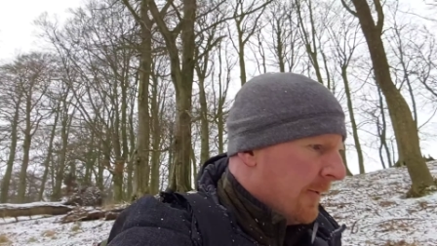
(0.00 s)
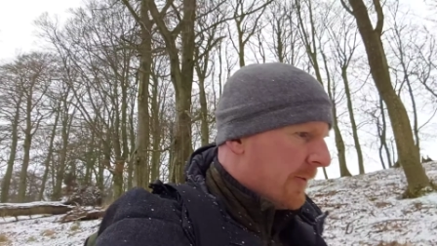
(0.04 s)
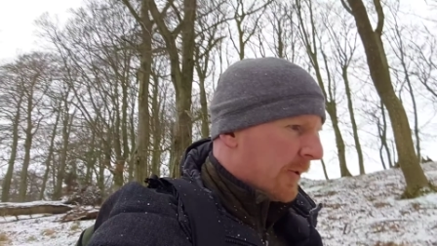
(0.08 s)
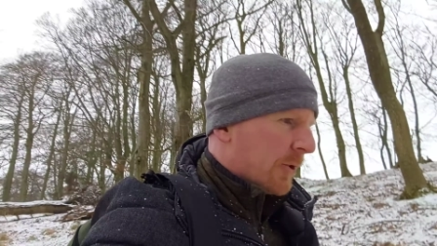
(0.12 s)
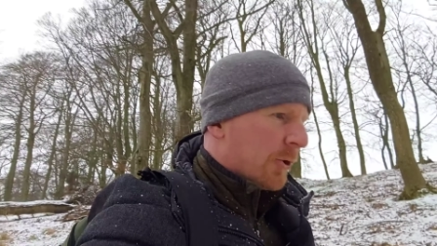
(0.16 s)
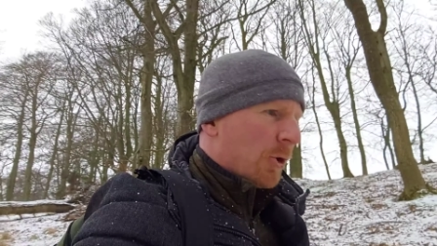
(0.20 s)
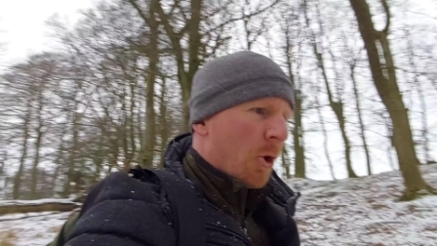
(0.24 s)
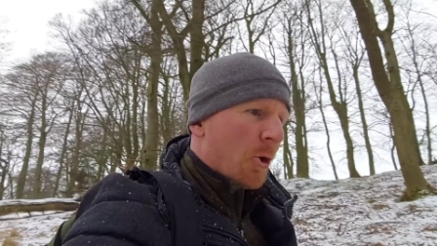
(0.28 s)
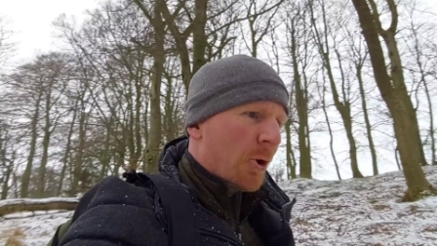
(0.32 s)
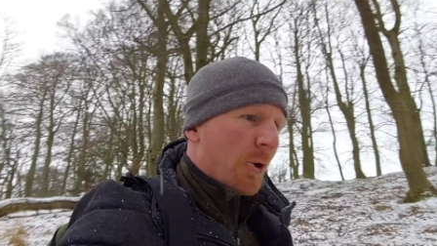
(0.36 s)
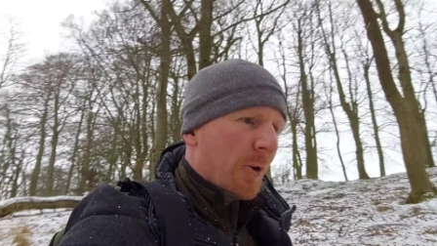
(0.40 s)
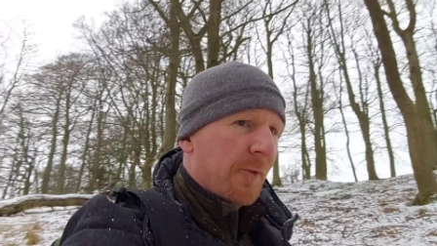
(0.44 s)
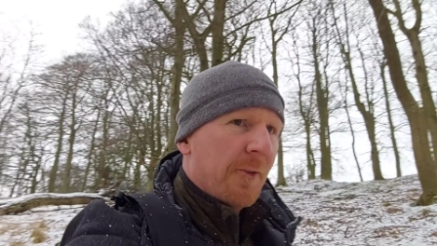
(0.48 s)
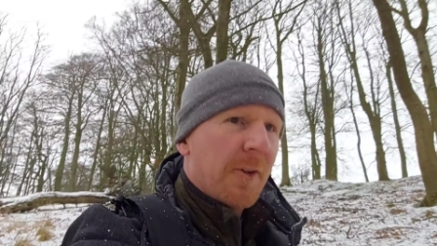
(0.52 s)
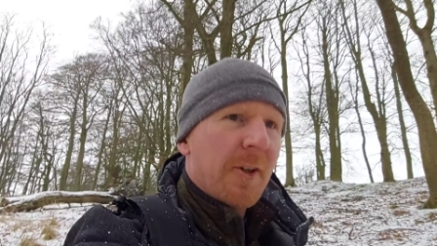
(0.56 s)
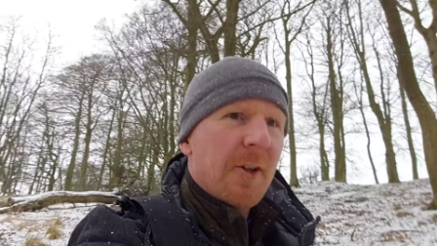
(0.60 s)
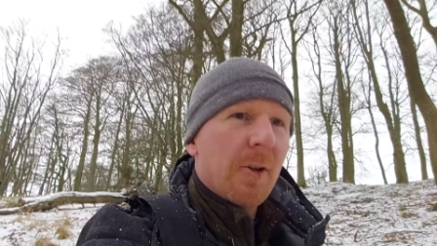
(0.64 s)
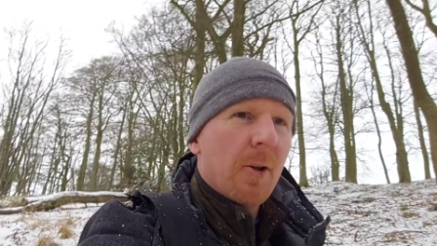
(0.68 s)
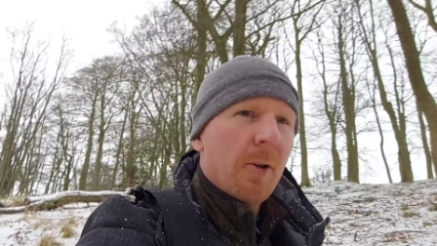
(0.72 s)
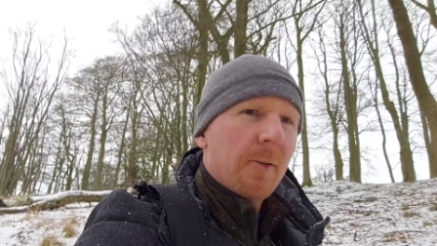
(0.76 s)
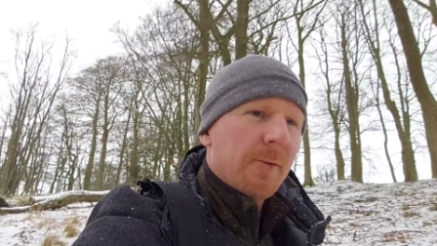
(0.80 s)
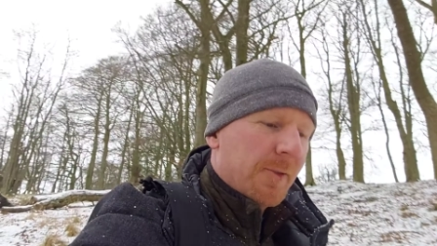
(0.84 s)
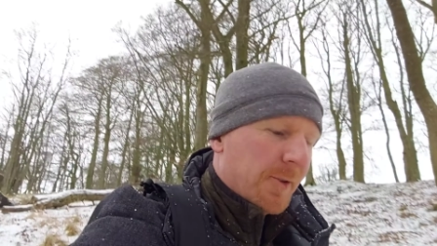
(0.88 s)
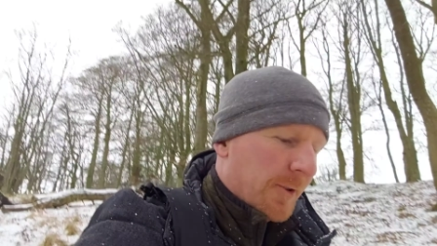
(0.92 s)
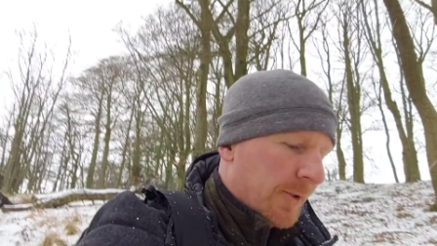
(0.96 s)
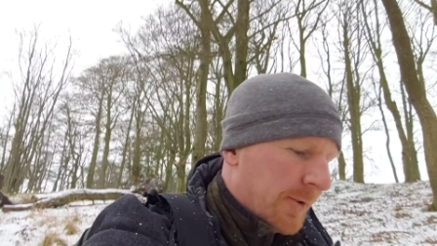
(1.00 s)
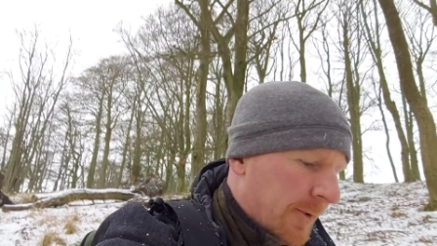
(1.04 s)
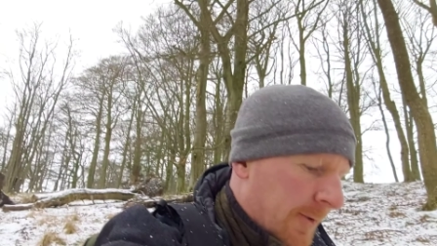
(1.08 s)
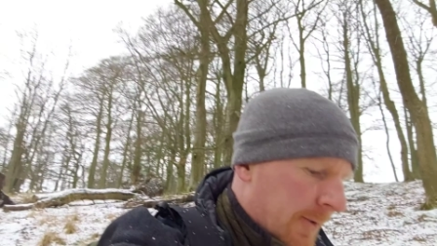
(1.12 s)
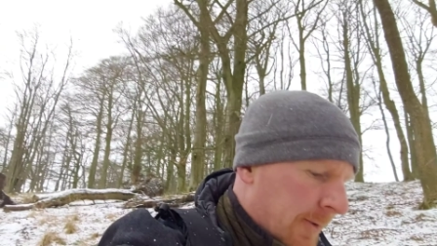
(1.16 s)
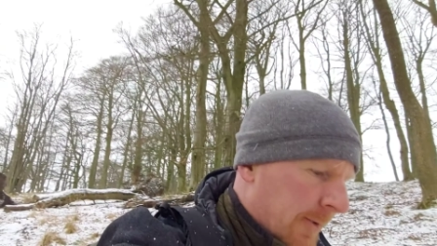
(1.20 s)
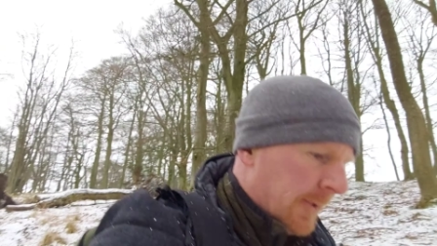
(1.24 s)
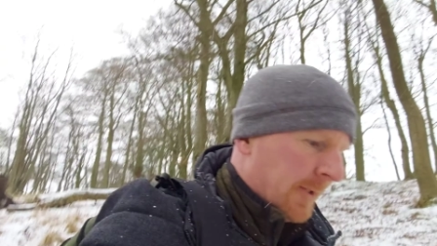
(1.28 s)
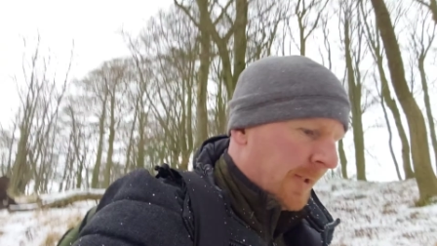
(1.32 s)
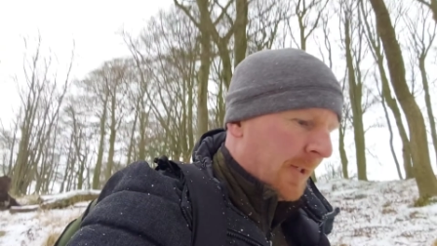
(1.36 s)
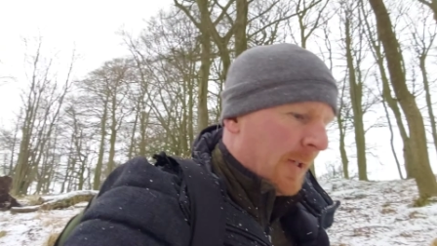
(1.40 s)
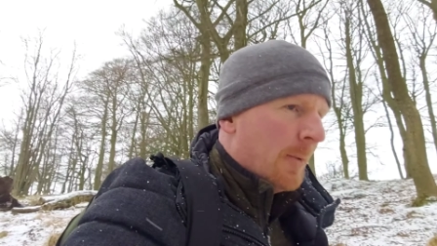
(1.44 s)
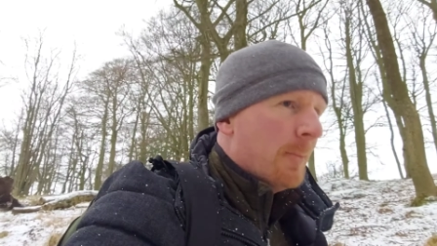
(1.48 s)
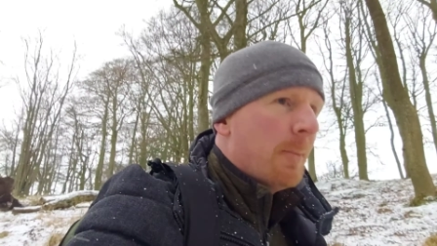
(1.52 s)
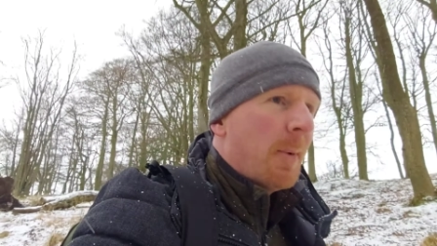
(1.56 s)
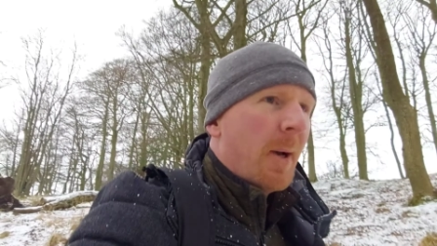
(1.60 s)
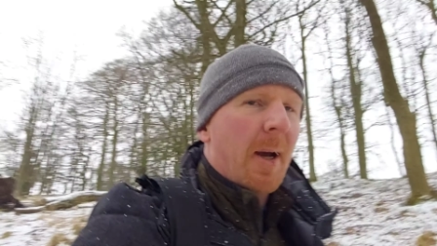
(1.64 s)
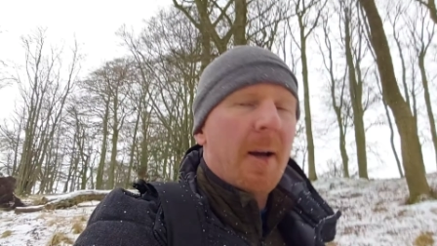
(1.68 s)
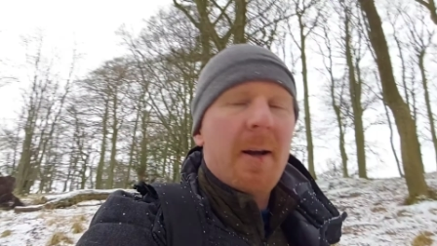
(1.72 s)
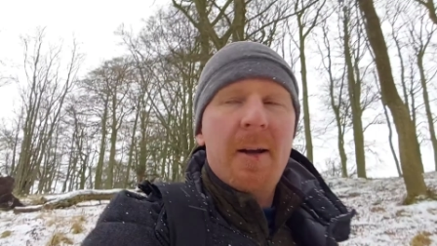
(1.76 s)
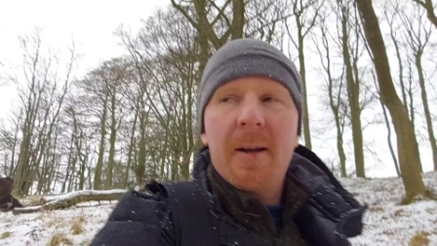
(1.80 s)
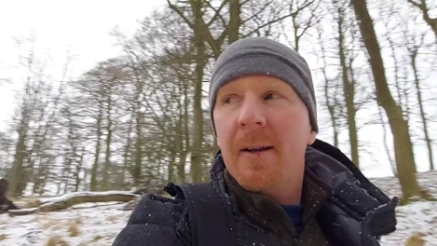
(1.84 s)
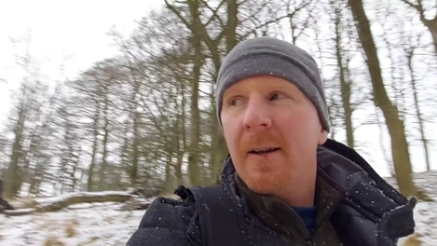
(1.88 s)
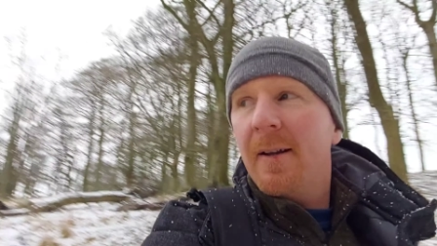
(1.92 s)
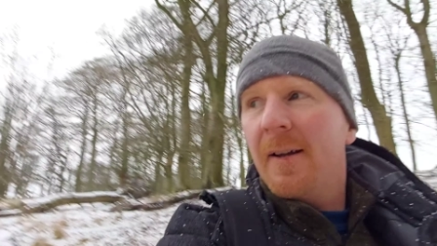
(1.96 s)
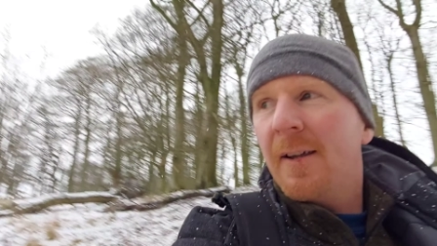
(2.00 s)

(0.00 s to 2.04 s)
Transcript: Photography gloves. But